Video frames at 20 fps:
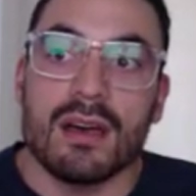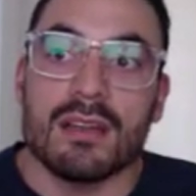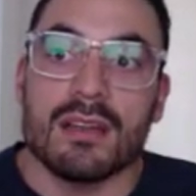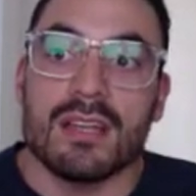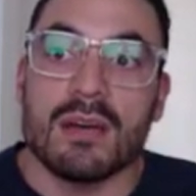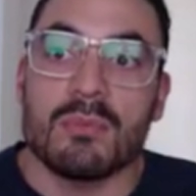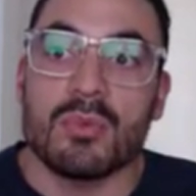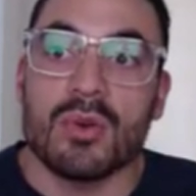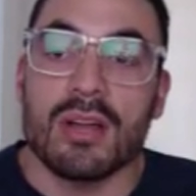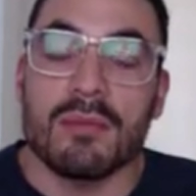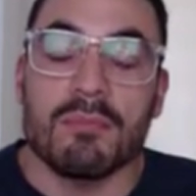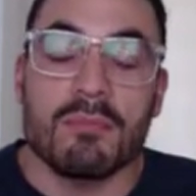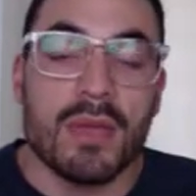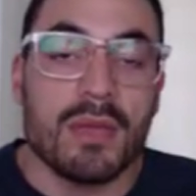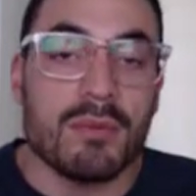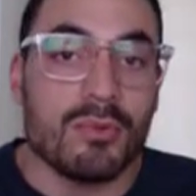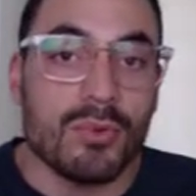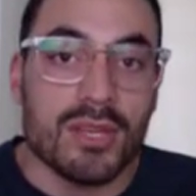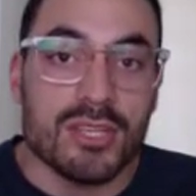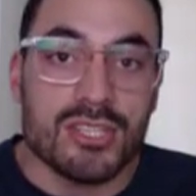number one,
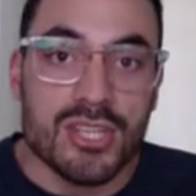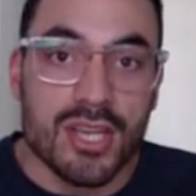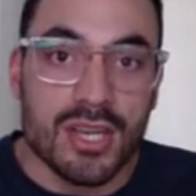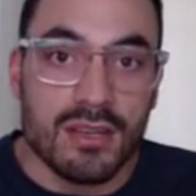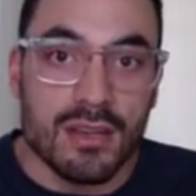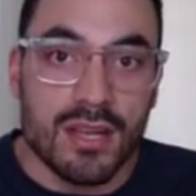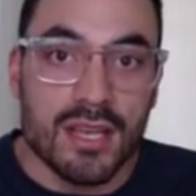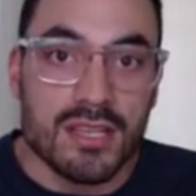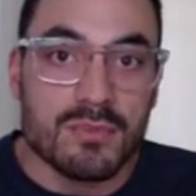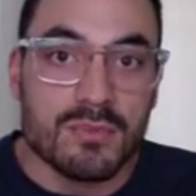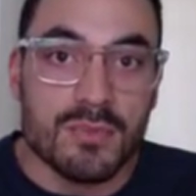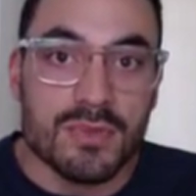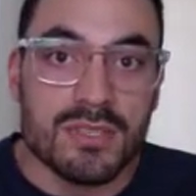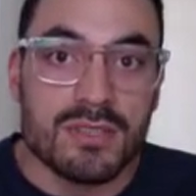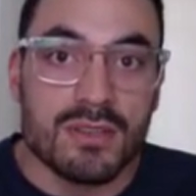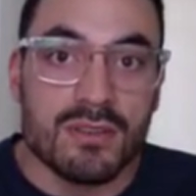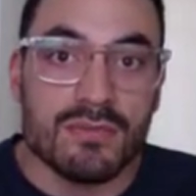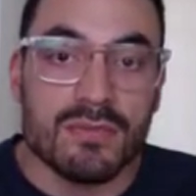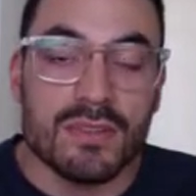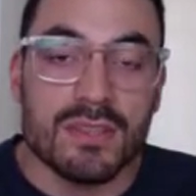maybe reach out and ask
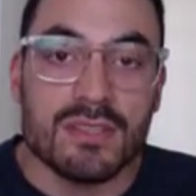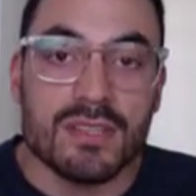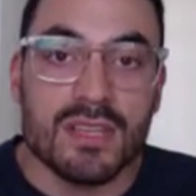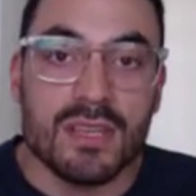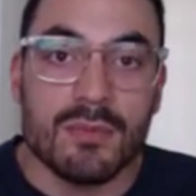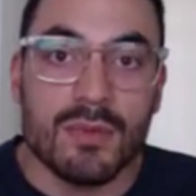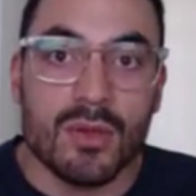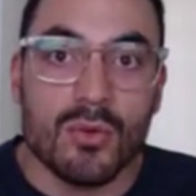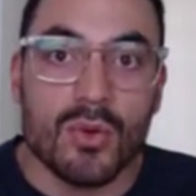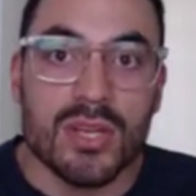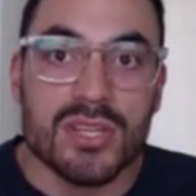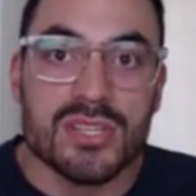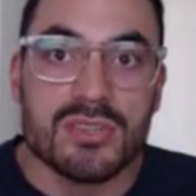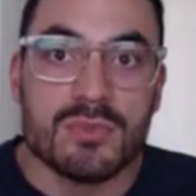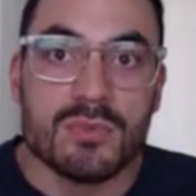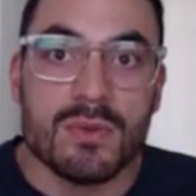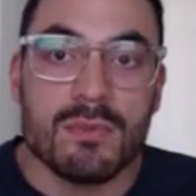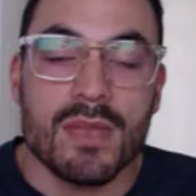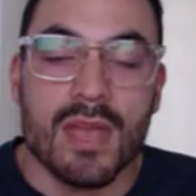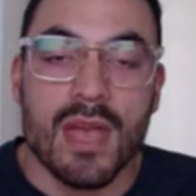myself and the team a
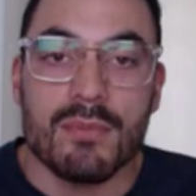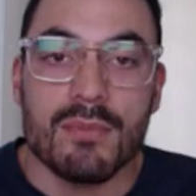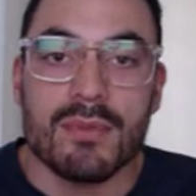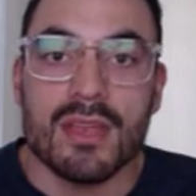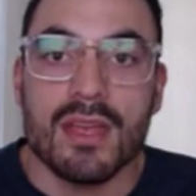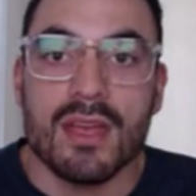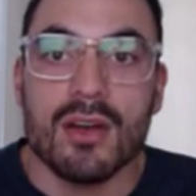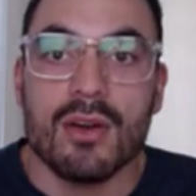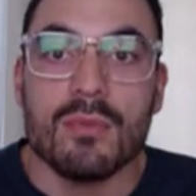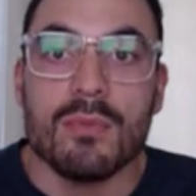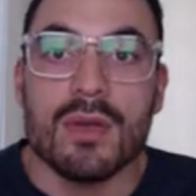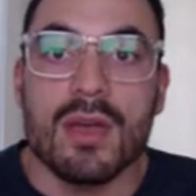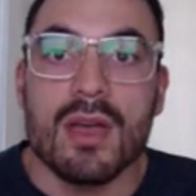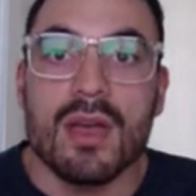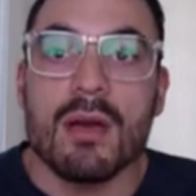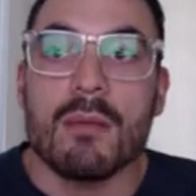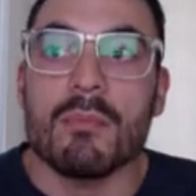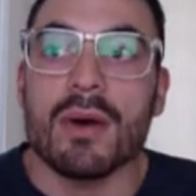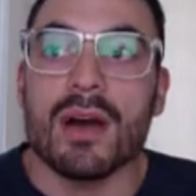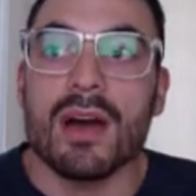question. We'd be happy to help,
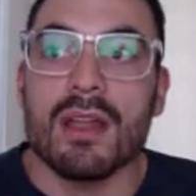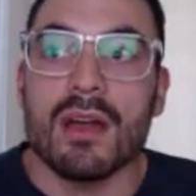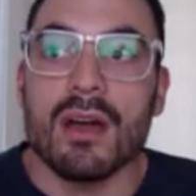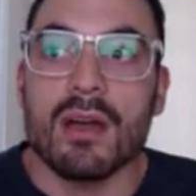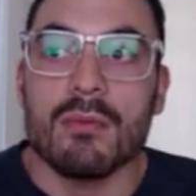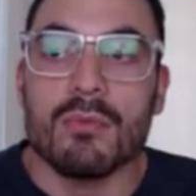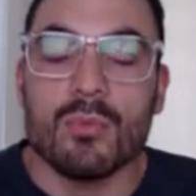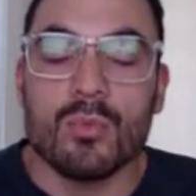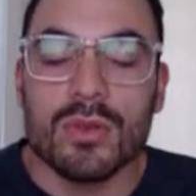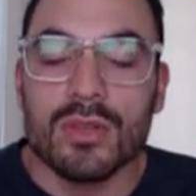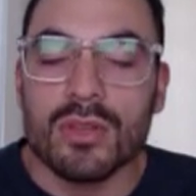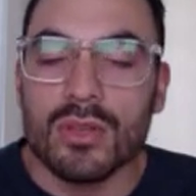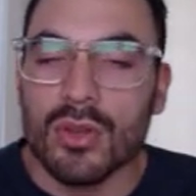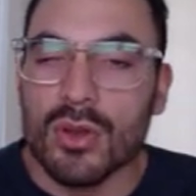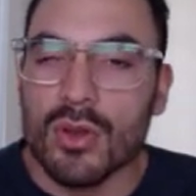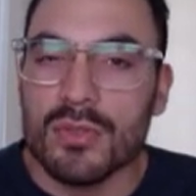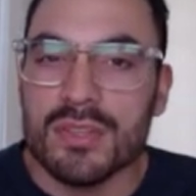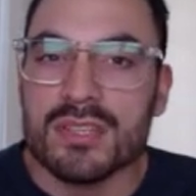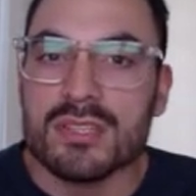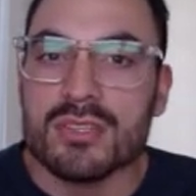but I wouldn't
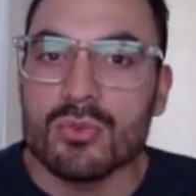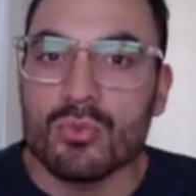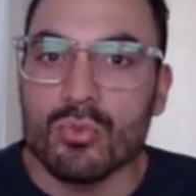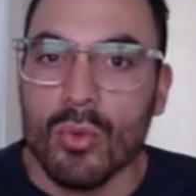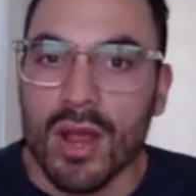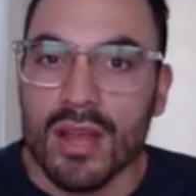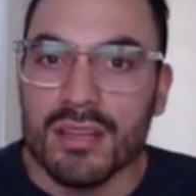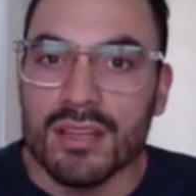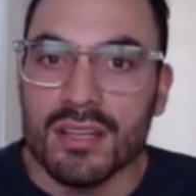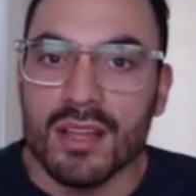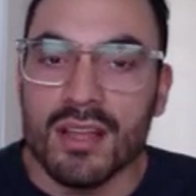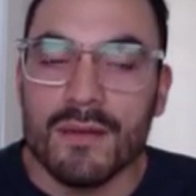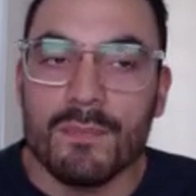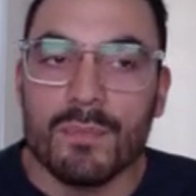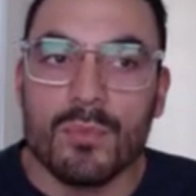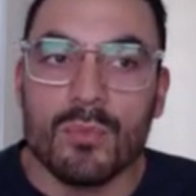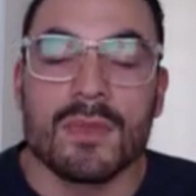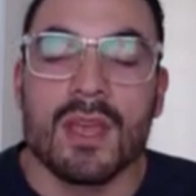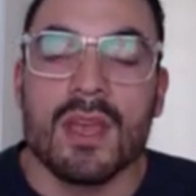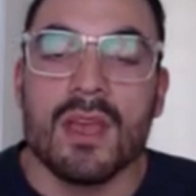go this granular
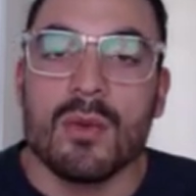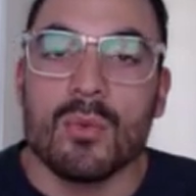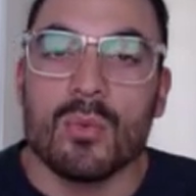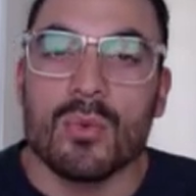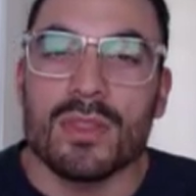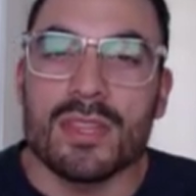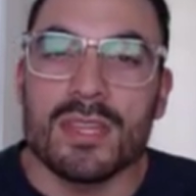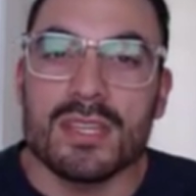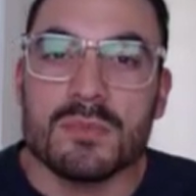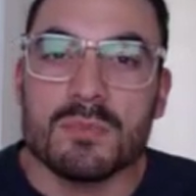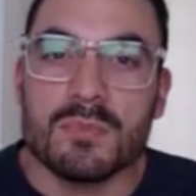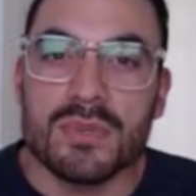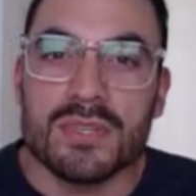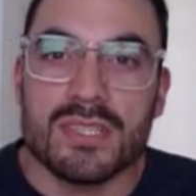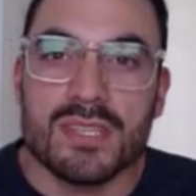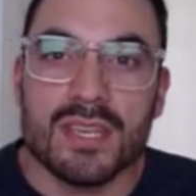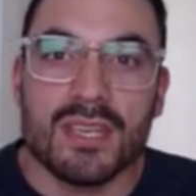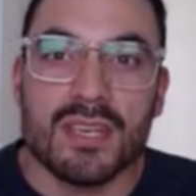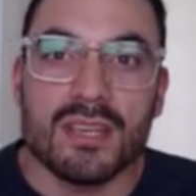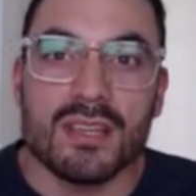with this
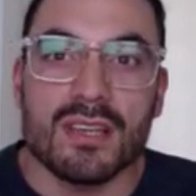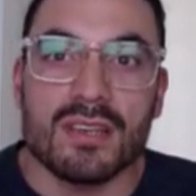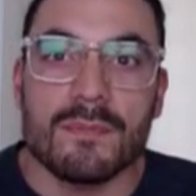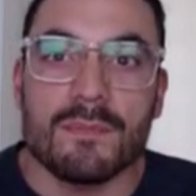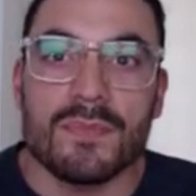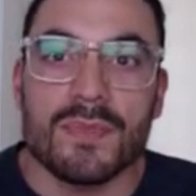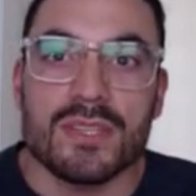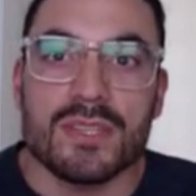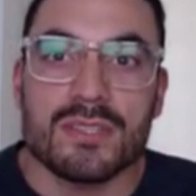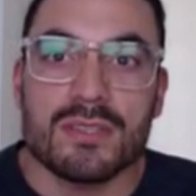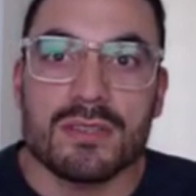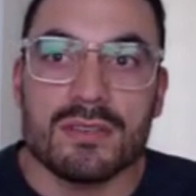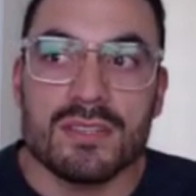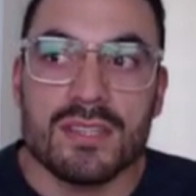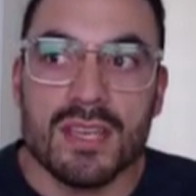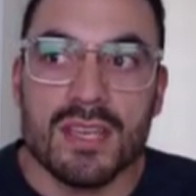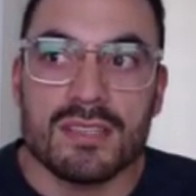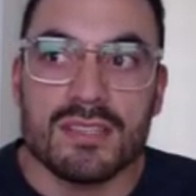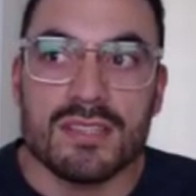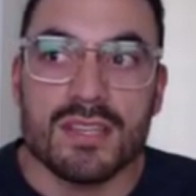particular
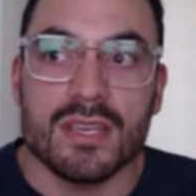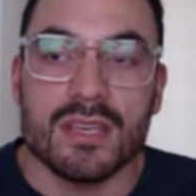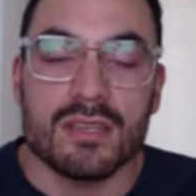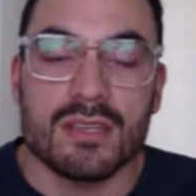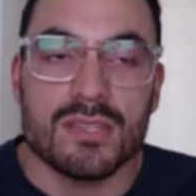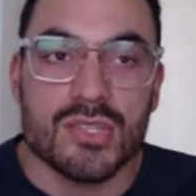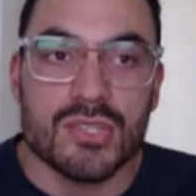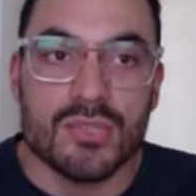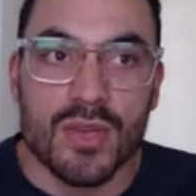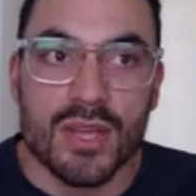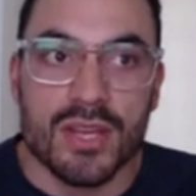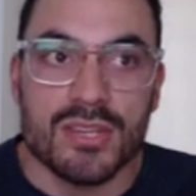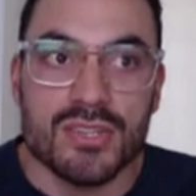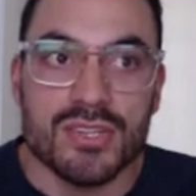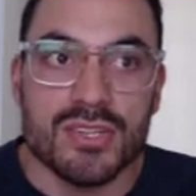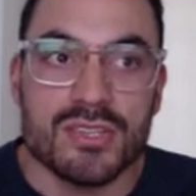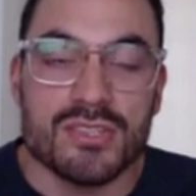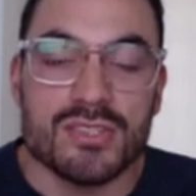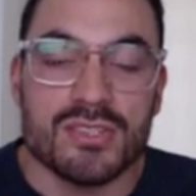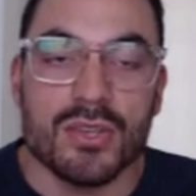testing
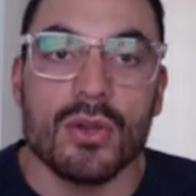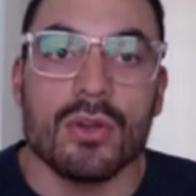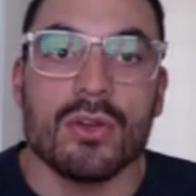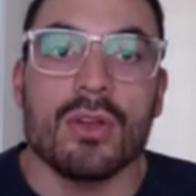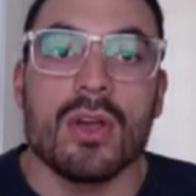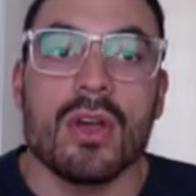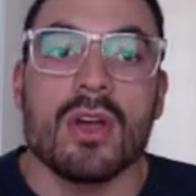strategy. So